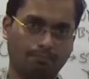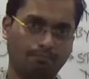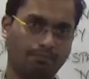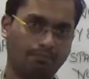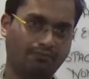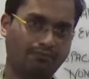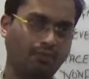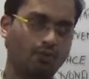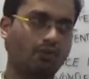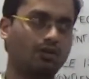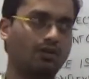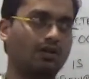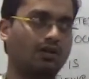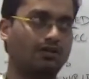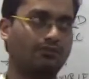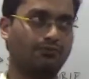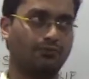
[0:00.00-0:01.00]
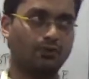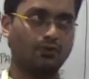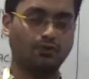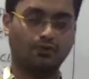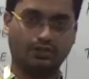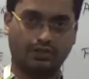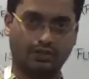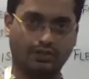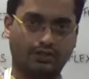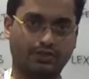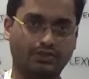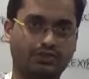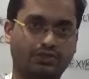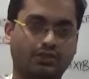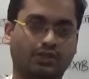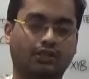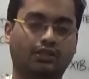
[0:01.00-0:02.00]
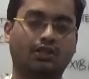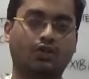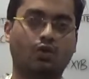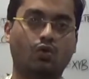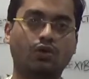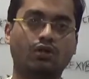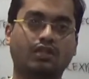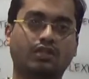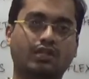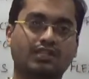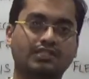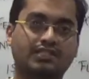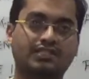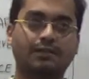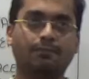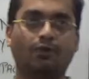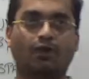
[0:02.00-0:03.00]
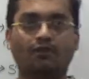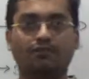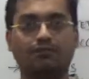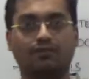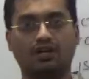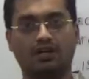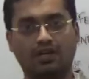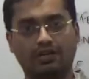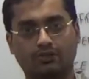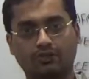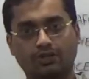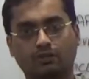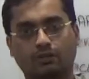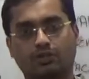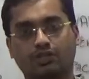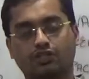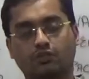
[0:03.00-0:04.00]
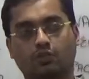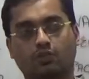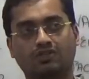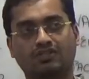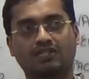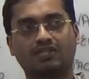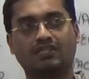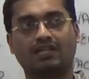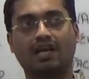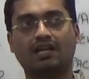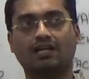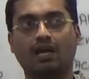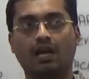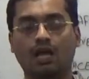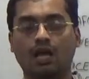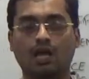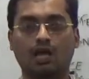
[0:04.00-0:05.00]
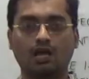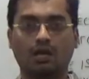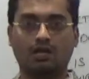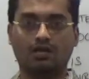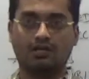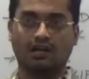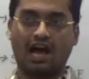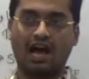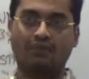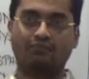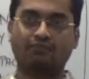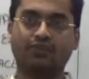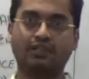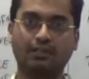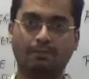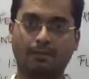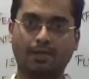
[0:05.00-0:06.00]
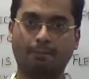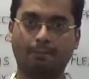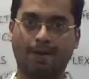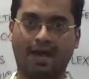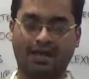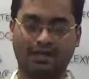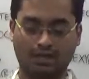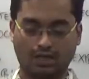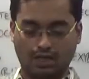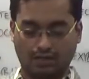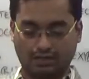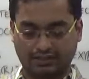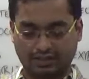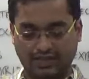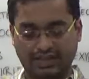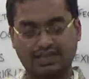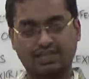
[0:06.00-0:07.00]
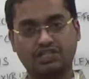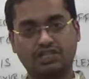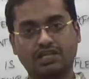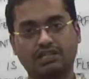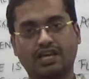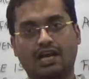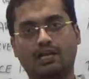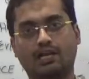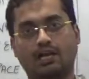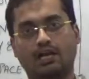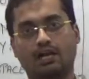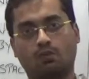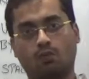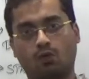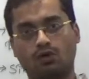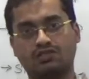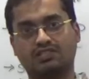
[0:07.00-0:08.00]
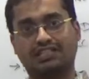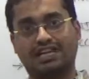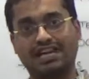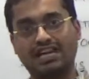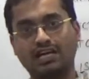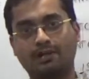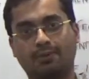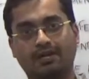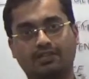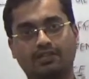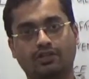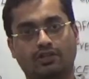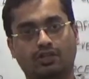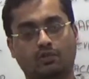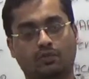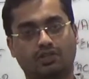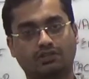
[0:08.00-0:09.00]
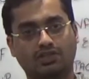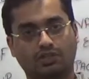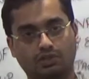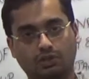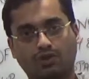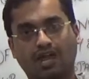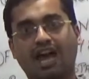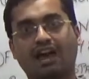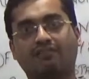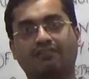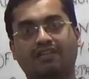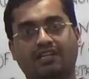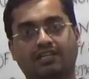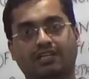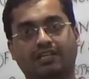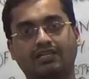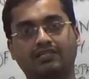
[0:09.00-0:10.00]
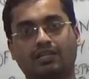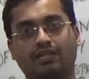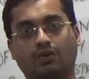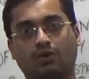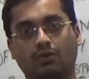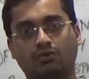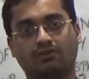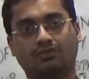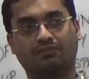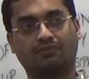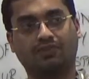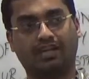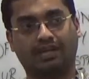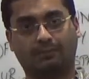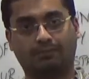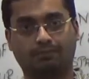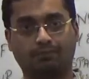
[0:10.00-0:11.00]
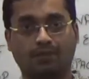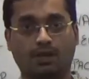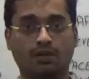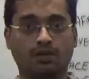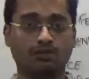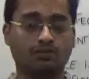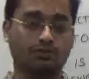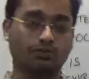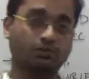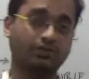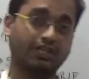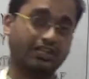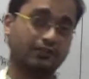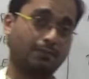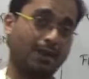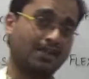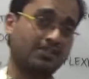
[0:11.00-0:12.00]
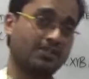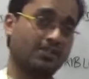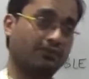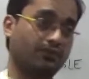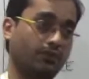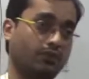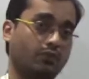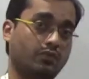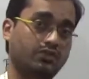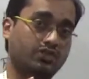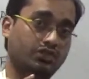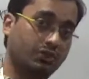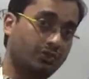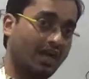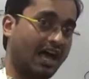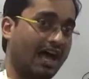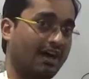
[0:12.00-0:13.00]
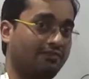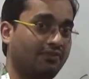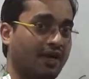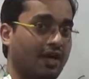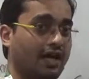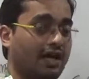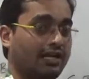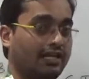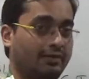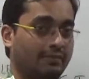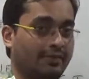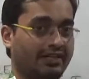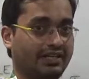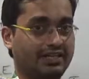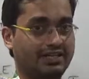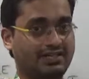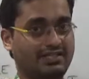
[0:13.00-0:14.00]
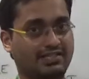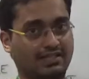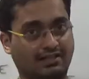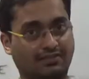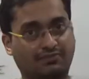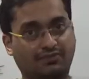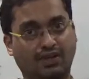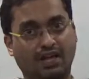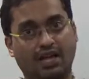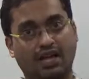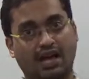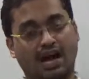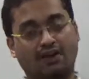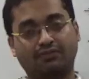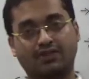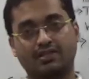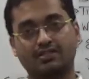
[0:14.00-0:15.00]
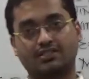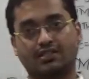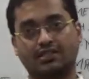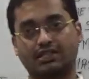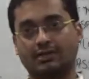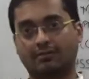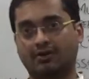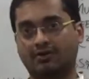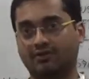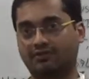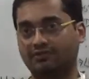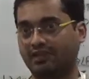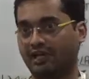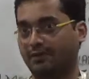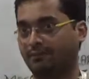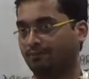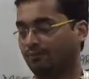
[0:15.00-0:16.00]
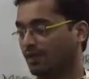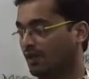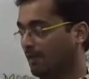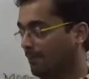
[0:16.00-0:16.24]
before a few years the whole concept of universe was such that after the Big Bang, the energy that was gained by the universe should have decreased in the course of time. So the expansion of universe should have limited itself after a certain amount of time.